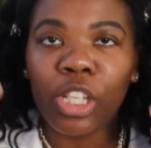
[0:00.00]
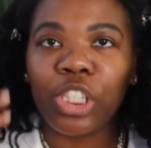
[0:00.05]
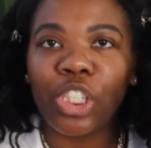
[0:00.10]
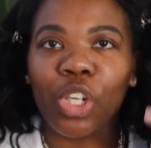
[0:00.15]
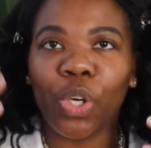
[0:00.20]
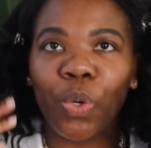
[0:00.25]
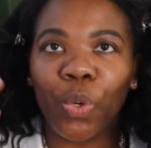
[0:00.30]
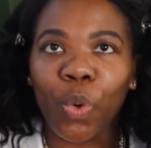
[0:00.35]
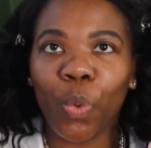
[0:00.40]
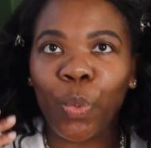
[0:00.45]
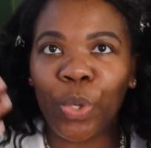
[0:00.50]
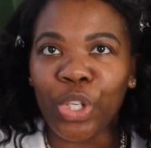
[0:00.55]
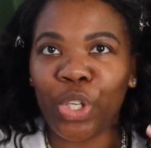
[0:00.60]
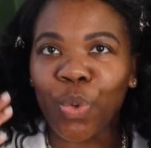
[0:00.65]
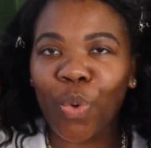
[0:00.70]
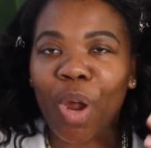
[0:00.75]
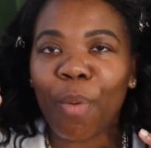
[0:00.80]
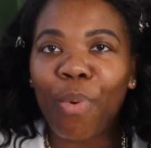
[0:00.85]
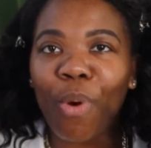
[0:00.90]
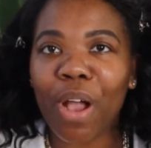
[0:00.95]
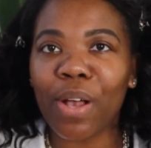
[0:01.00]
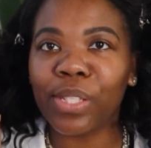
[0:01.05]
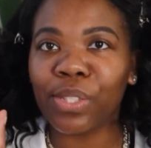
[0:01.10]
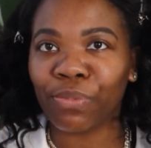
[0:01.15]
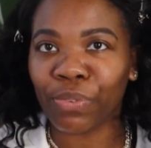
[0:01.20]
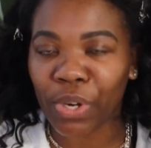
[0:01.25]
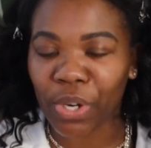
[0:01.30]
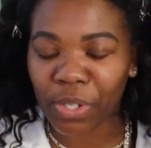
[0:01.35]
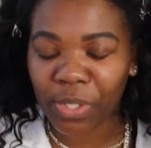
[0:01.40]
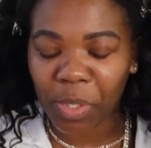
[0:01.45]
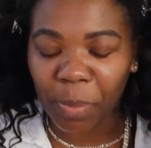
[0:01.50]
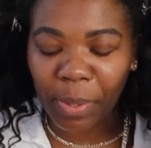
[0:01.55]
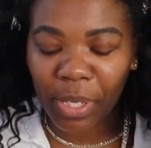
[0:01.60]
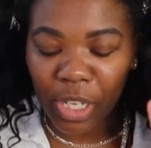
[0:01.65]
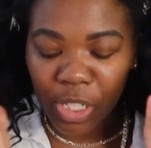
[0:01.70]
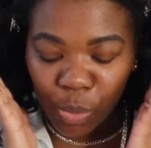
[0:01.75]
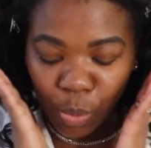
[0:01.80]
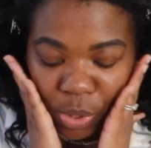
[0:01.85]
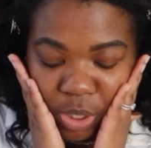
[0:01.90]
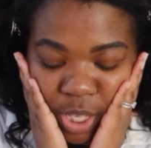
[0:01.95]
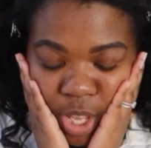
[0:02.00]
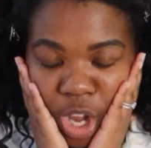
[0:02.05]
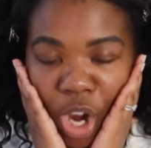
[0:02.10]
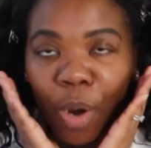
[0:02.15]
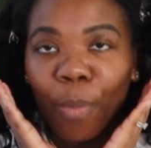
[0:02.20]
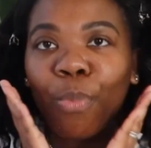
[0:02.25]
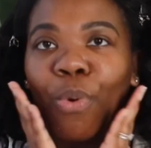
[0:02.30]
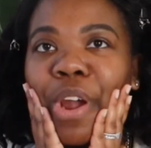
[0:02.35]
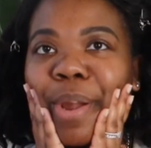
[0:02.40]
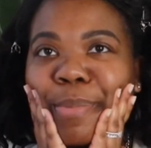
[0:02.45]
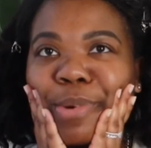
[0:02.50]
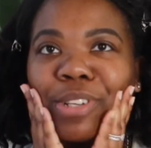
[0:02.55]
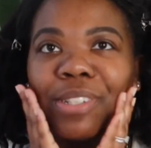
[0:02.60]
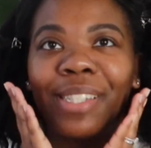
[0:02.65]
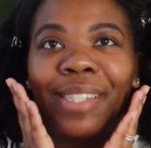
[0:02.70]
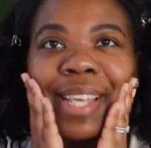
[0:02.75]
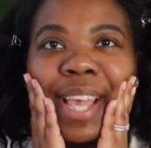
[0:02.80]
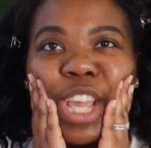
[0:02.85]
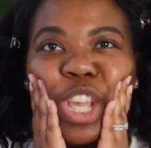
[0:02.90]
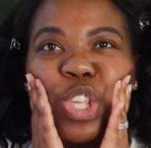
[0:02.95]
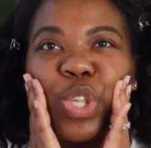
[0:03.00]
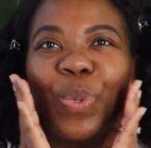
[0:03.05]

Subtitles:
So we do our brows first because we let our primer set.